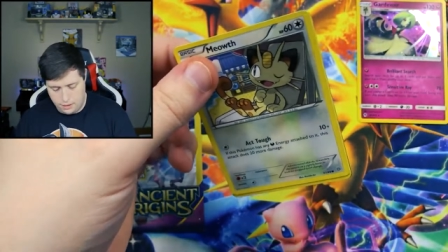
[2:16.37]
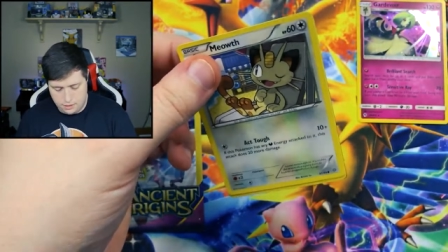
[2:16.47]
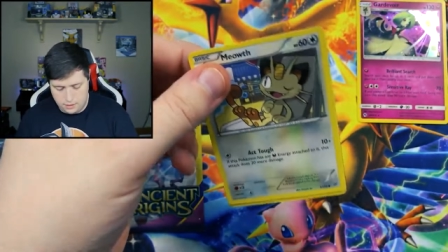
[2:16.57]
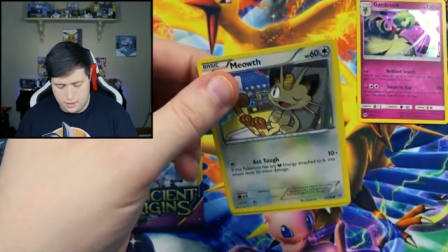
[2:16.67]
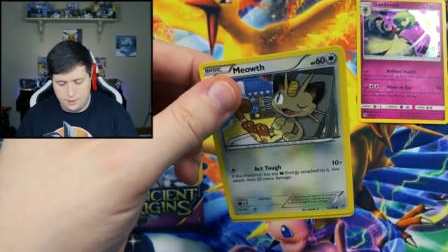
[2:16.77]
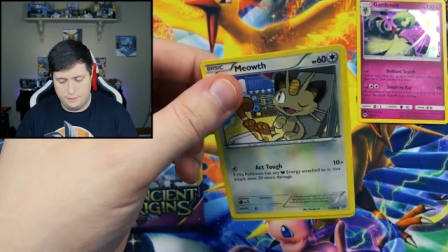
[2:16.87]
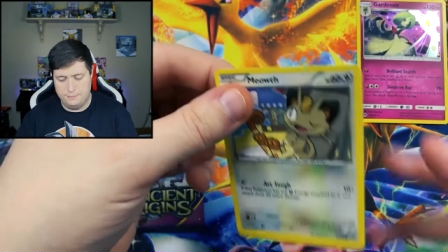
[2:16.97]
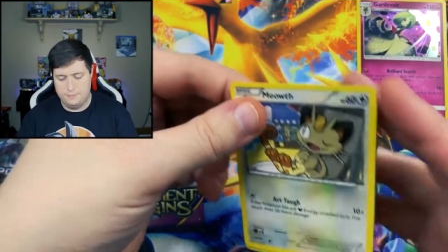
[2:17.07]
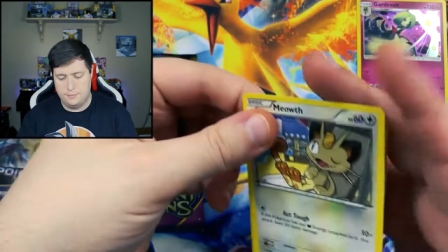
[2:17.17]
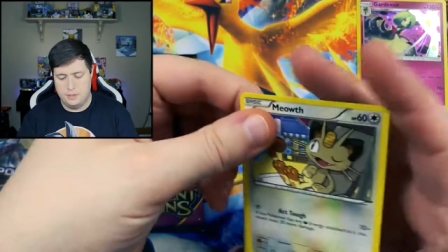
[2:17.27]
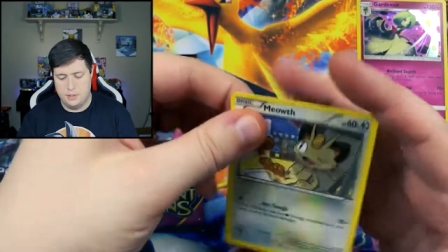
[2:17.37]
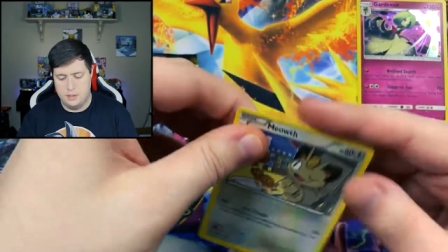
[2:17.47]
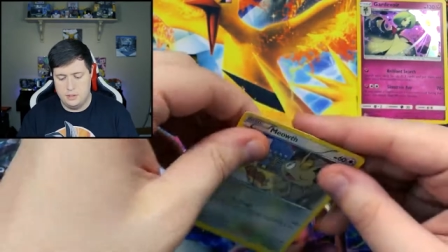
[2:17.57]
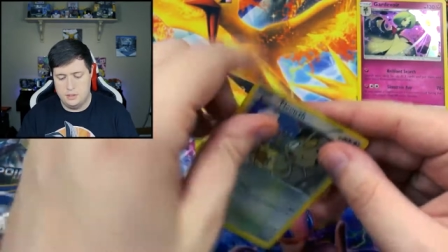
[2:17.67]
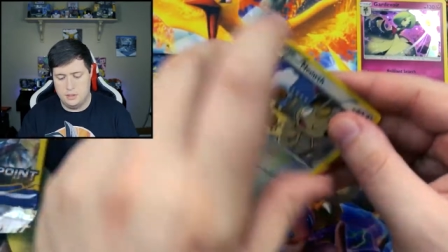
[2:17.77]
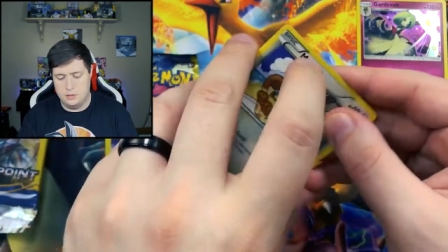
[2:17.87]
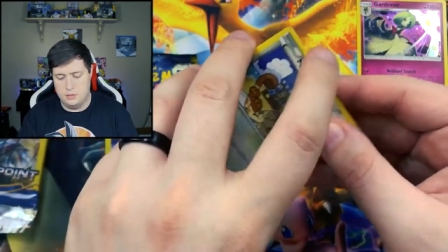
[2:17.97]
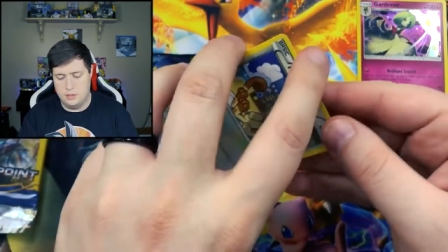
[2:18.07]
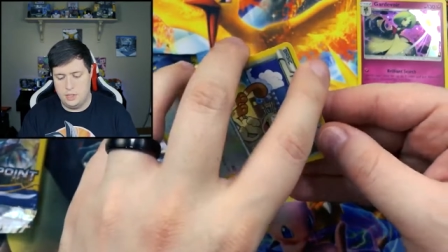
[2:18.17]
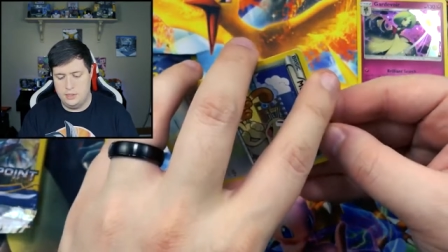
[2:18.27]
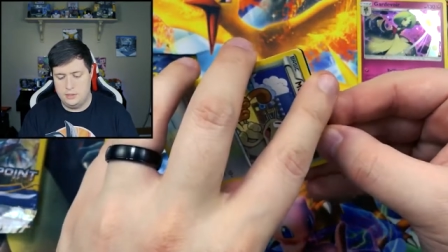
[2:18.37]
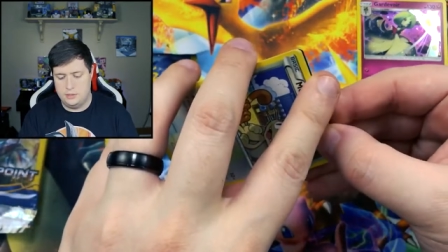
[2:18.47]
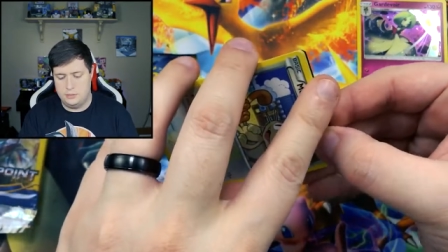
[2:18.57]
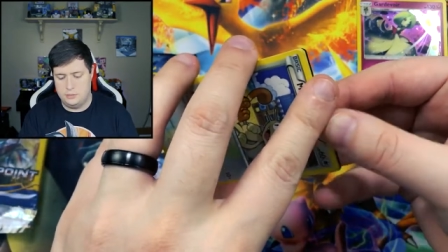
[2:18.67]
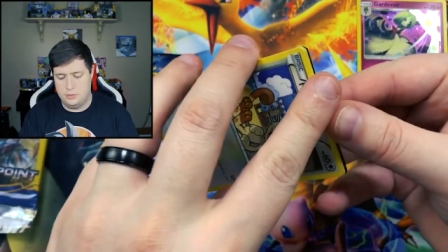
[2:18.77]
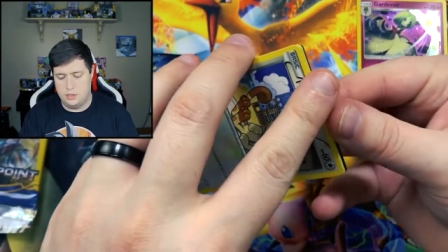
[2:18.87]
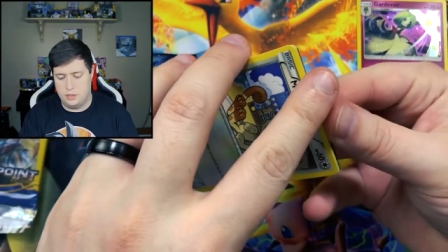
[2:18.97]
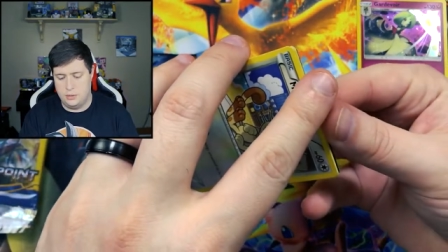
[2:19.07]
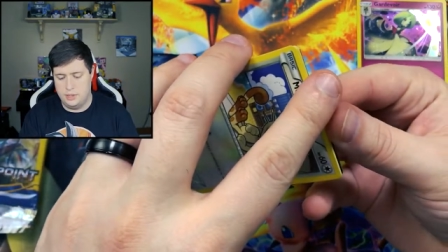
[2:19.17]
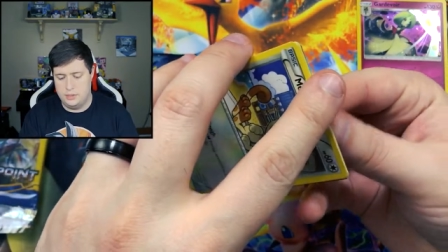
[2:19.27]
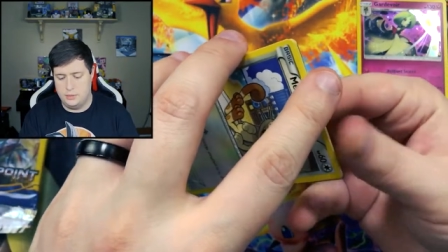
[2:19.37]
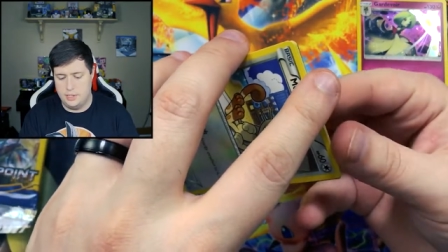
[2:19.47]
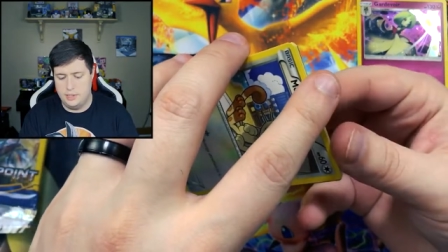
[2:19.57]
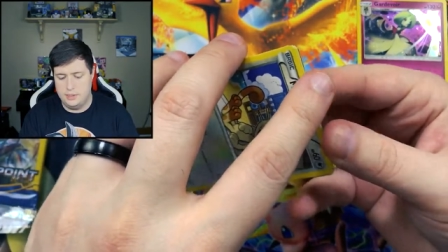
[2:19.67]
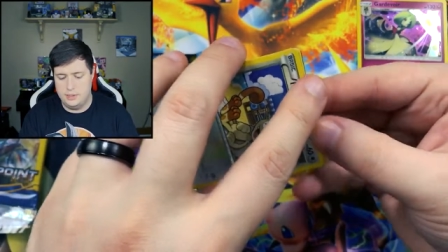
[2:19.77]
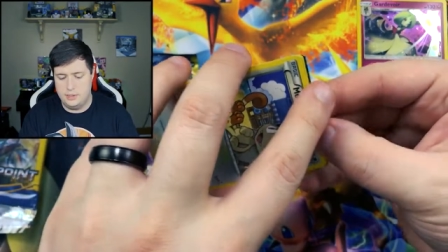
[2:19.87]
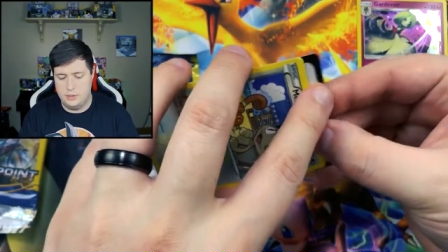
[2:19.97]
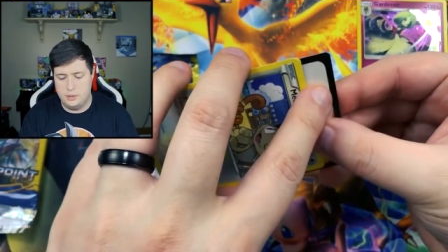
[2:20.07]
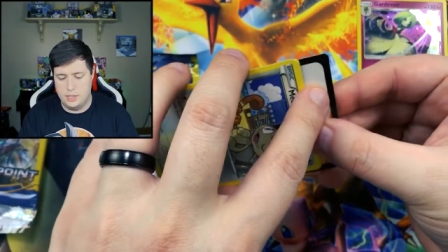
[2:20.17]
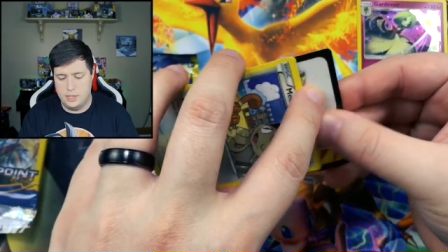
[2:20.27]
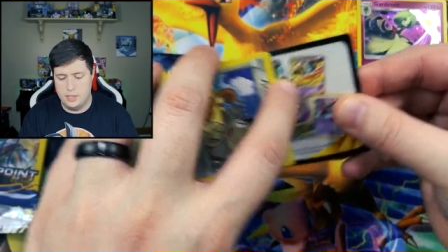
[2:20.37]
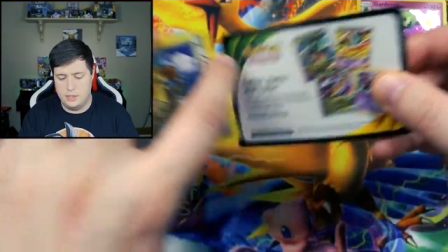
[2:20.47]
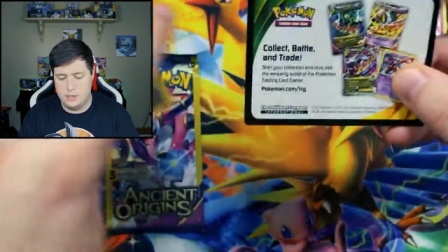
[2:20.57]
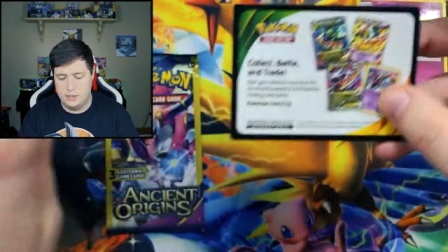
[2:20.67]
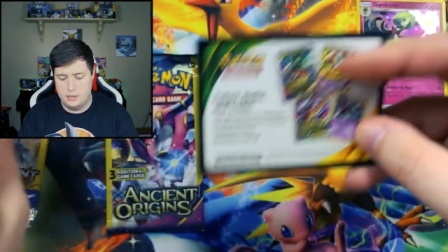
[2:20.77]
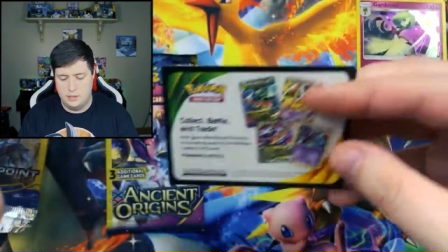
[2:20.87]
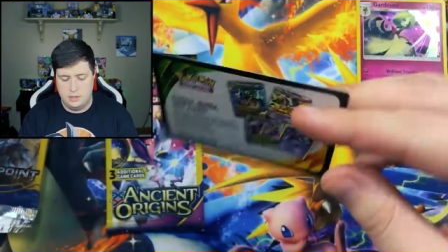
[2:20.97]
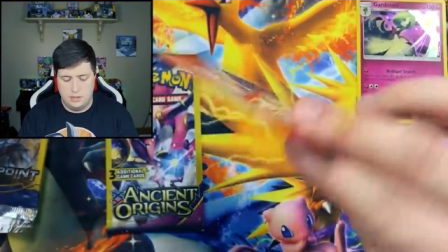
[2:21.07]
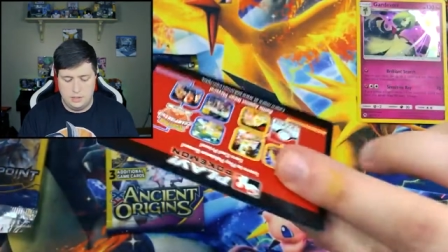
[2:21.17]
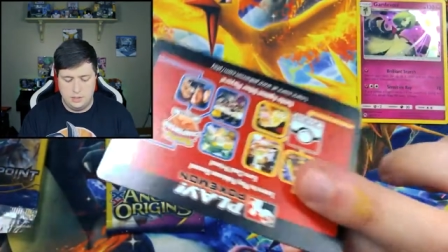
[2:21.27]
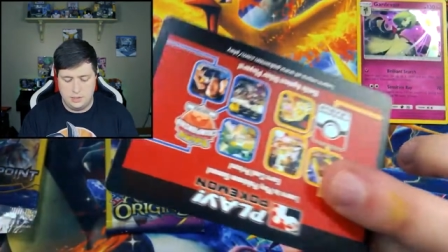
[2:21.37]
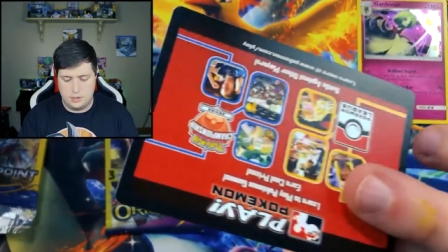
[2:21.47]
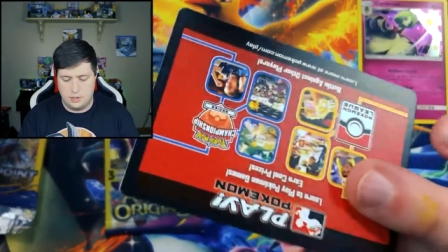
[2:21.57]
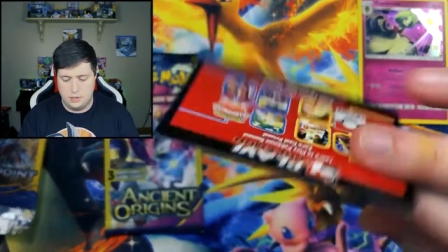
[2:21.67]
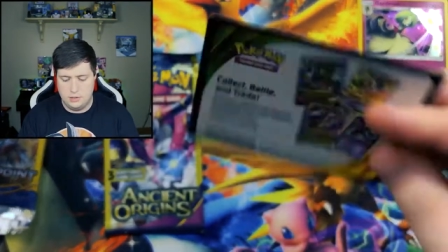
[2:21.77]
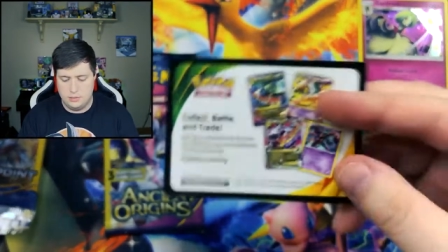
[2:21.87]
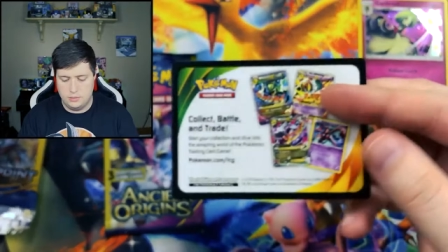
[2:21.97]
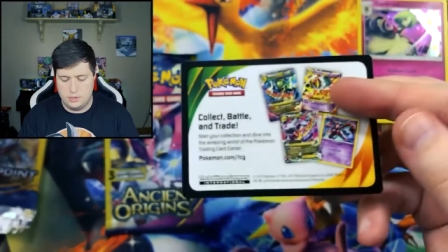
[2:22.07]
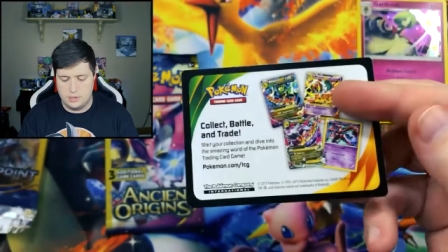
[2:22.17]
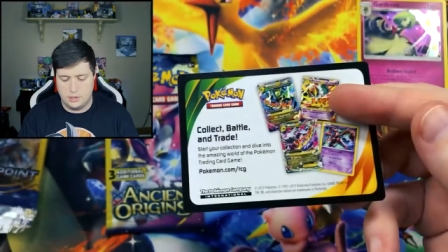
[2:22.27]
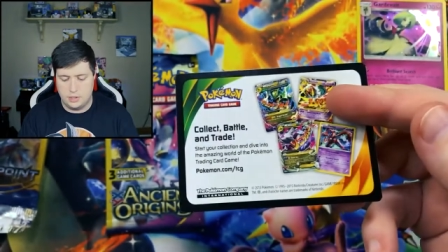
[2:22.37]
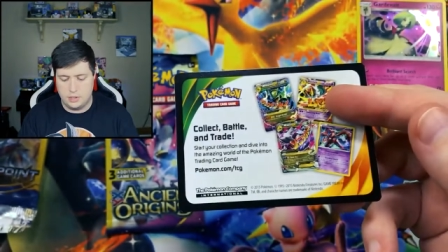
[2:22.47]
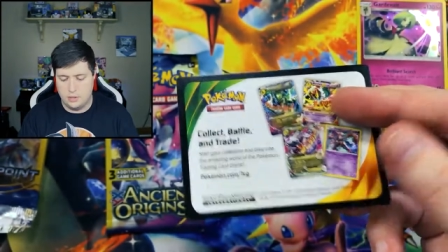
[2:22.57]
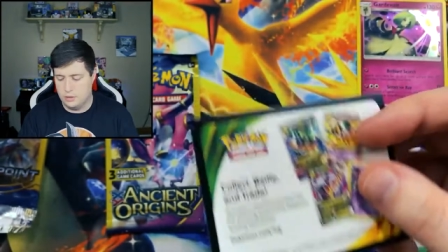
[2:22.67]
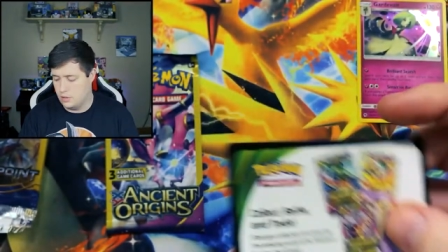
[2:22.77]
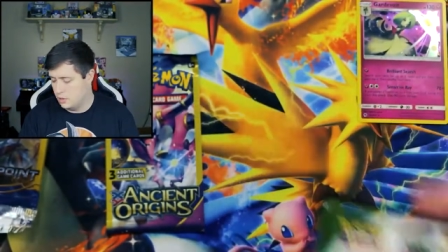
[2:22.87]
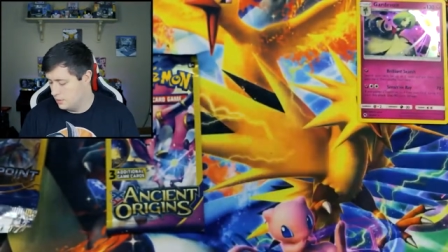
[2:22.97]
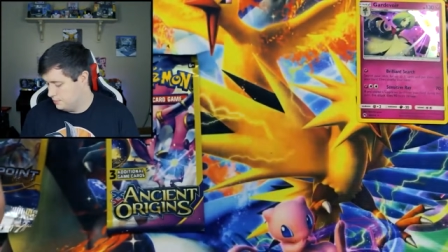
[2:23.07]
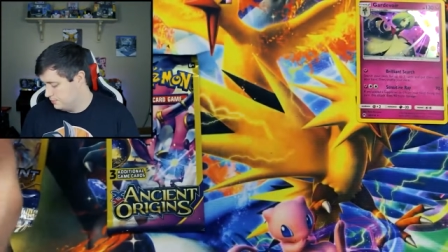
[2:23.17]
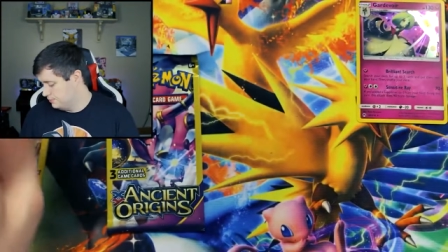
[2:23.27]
All right. So as with always with these, you get this card, which is not a code card